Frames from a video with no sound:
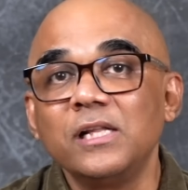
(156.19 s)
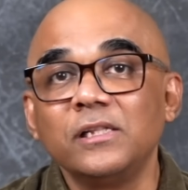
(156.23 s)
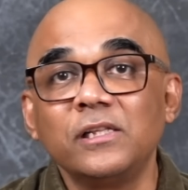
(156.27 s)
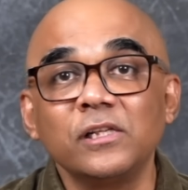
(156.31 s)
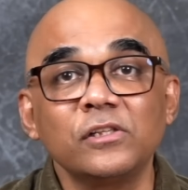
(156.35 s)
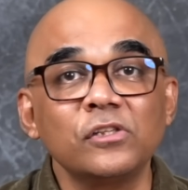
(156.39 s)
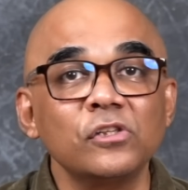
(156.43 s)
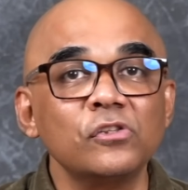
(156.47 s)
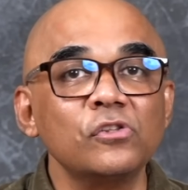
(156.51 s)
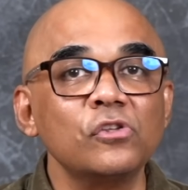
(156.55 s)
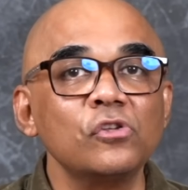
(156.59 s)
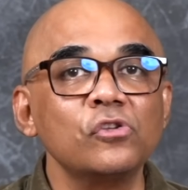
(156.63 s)

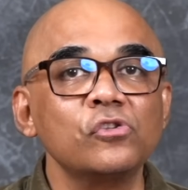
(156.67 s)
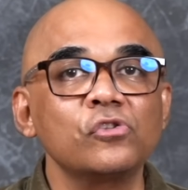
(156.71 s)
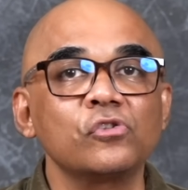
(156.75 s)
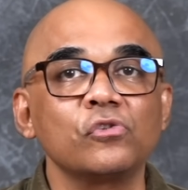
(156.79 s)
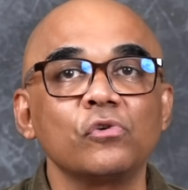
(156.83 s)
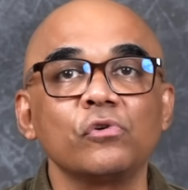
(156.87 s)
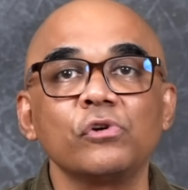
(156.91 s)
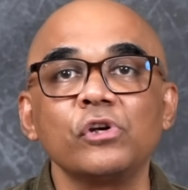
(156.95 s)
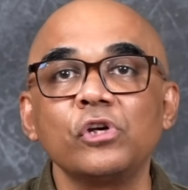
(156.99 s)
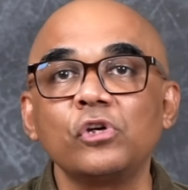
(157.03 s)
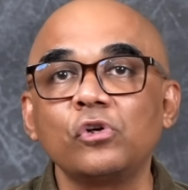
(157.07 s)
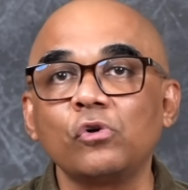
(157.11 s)
This is a
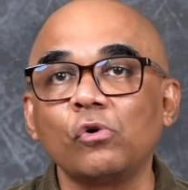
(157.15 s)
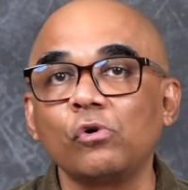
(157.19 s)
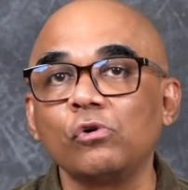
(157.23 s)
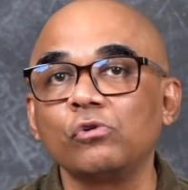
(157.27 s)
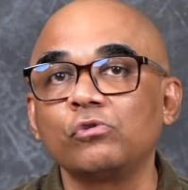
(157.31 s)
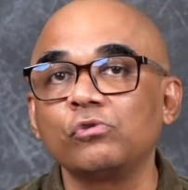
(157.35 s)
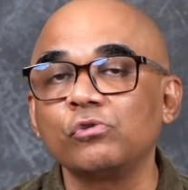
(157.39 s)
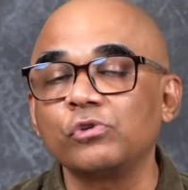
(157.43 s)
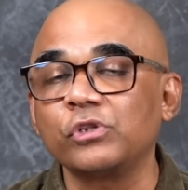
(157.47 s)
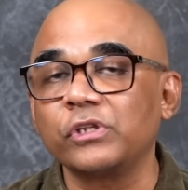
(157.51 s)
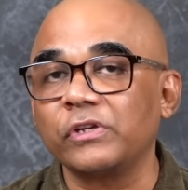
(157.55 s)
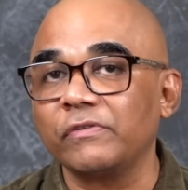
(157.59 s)
story told
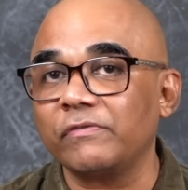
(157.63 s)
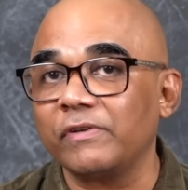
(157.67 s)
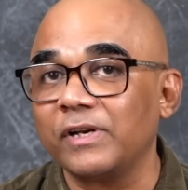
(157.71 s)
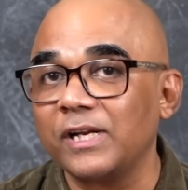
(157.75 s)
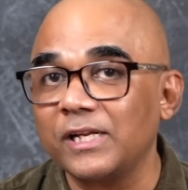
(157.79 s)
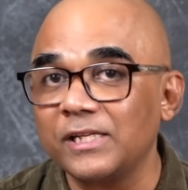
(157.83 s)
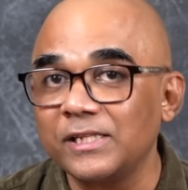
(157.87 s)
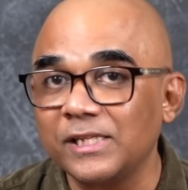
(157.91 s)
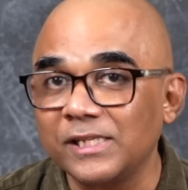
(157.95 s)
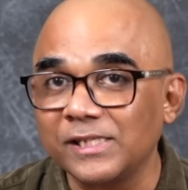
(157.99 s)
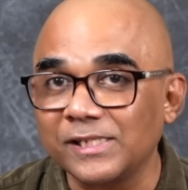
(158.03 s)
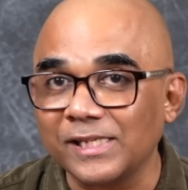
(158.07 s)
through
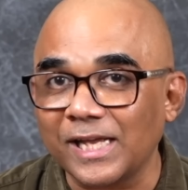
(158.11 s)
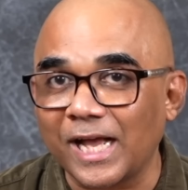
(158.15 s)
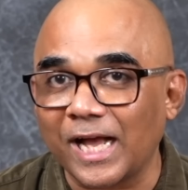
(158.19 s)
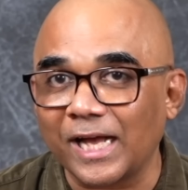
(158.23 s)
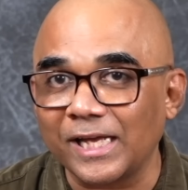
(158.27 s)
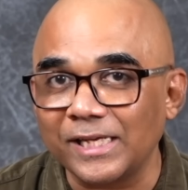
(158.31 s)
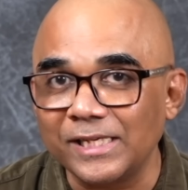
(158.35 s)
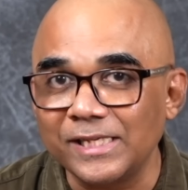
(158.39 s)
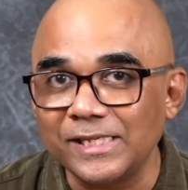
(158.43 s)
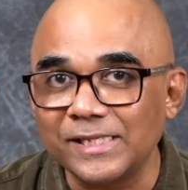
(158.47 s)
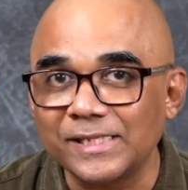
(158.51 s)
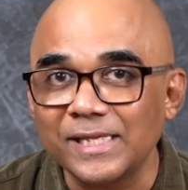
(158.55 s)
Sivanandan's
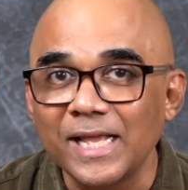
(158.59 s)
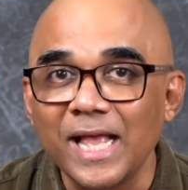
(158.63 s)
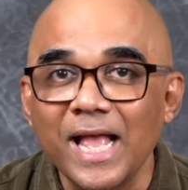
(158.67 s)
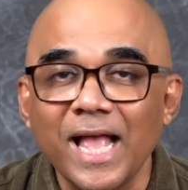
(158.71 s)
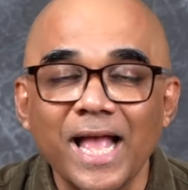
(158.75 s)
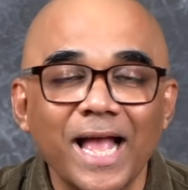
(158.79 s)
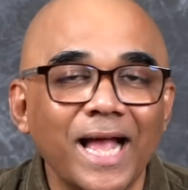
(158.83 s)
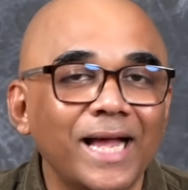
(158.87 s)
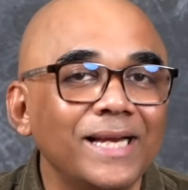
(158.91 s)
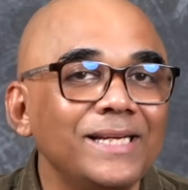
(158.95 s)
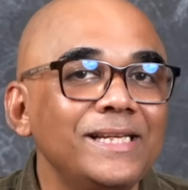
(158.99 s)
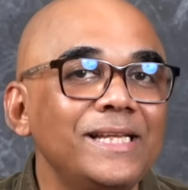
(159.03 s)
eyes
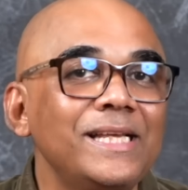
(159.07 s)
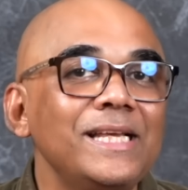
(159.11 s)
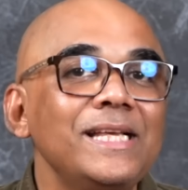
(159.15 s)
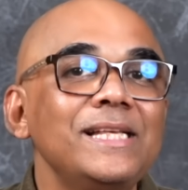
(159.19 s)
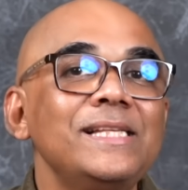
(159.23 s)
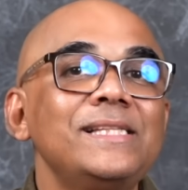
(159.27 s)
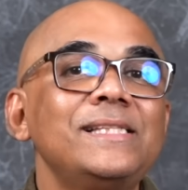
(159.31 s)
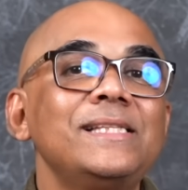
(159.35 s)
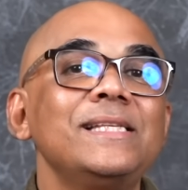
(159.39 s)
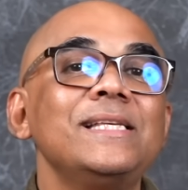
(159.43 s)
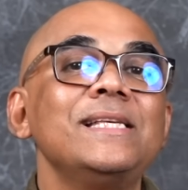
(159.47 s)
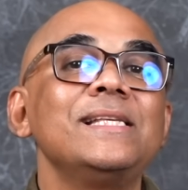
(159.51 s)
and he
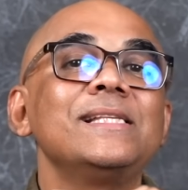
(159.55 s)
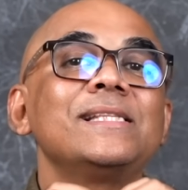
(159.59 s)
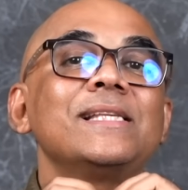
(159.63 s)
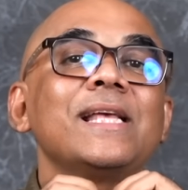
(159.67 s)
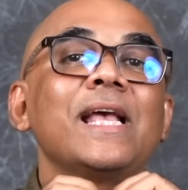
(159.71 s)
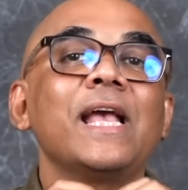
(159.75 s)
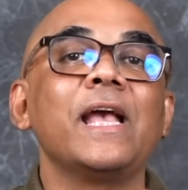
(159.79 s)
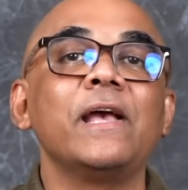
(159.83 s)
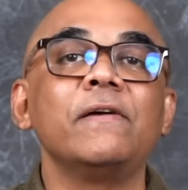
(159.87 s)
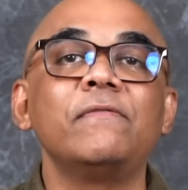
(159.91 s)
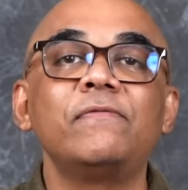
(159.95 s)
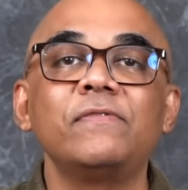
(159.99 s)
sees
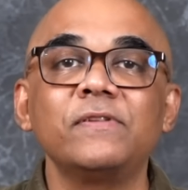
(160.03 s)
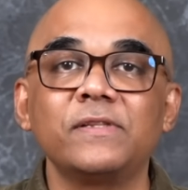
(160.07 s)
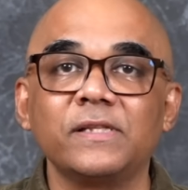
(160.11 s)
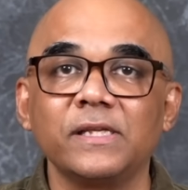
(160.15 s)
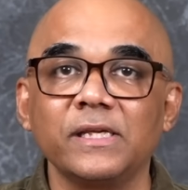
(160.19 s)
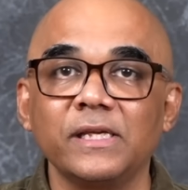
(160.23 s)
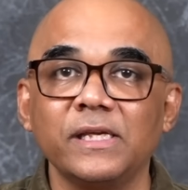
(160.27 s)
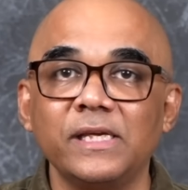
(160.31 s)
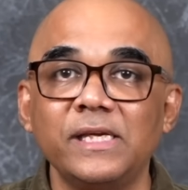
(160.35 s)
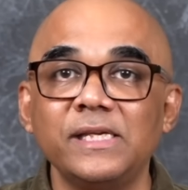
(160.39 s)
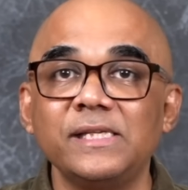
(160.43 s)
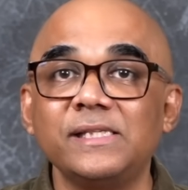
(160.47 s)

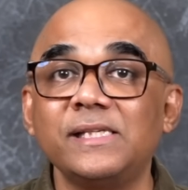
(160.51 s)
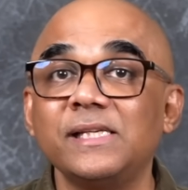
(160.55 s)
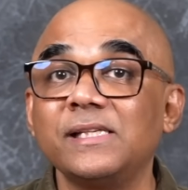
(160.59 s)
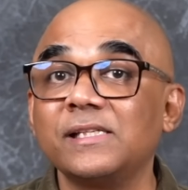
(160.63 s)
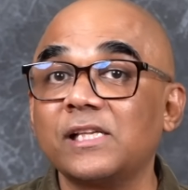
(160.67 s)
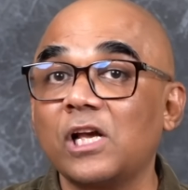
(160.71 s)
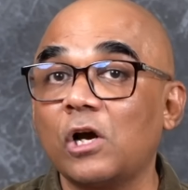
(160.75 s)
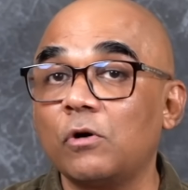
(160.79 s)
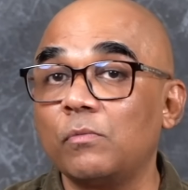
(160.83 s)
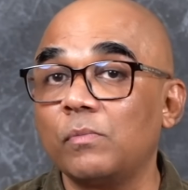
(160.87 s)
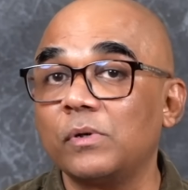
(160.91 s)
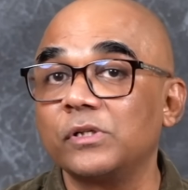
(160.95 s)
everything. He sees
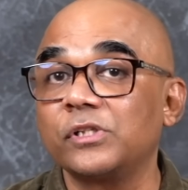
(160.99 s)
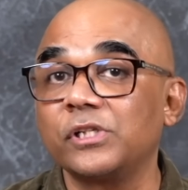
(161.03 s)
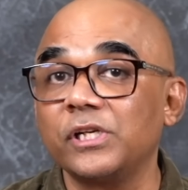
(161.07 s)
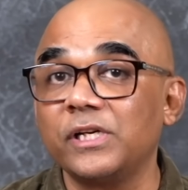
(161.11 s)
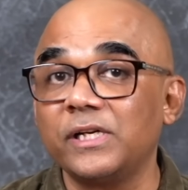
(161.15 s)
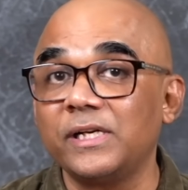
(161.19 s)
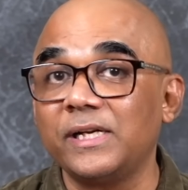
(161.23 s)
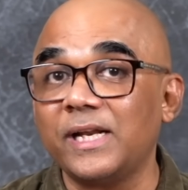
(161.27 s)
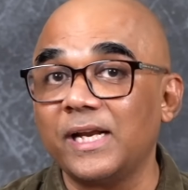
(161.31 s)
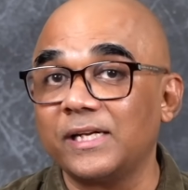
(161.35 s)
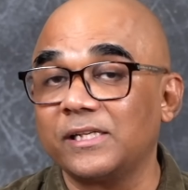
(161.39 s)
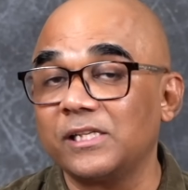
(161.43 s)
how much
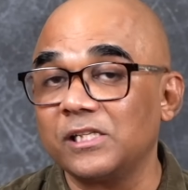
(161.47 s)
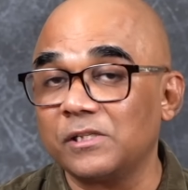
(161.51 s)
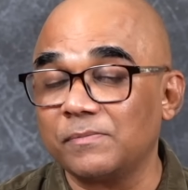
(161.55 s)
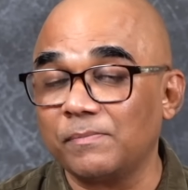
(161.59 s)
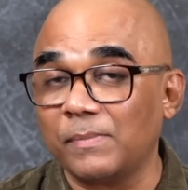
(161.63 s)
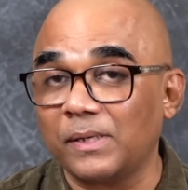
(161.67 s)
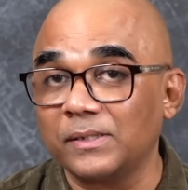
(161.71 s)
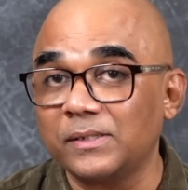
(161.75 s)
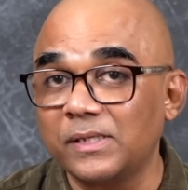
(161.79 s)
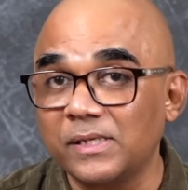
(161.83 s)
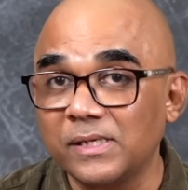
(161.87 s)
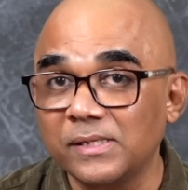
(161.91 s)
in debt his
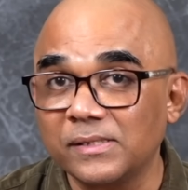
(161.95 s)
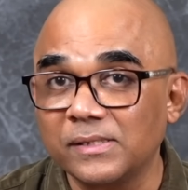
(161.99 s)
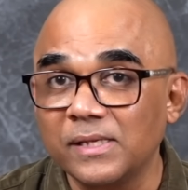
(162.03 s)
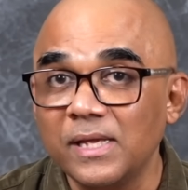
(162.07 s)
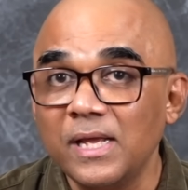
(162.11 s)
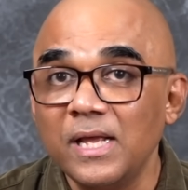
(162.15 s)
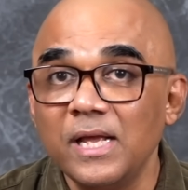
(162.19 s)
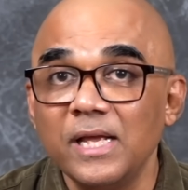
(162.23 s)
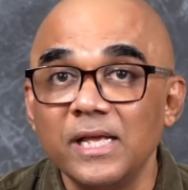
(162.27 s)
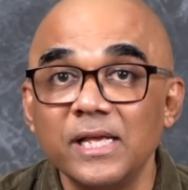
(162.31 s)
mother is.